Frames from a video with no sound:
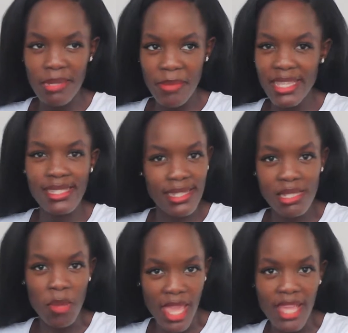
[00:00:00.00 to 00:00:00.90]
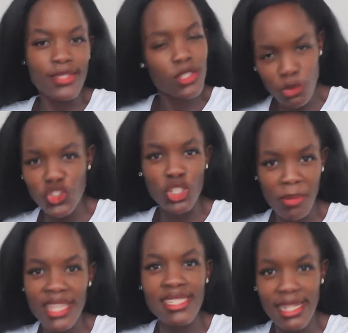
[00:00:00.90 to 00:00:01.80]
Makes sense in my head, so it should
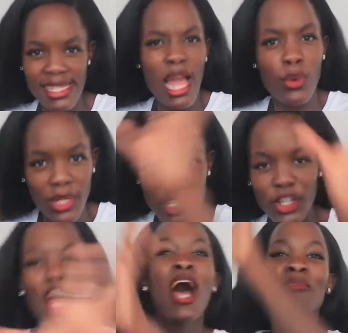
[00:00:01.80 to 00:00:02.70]
make sense out here.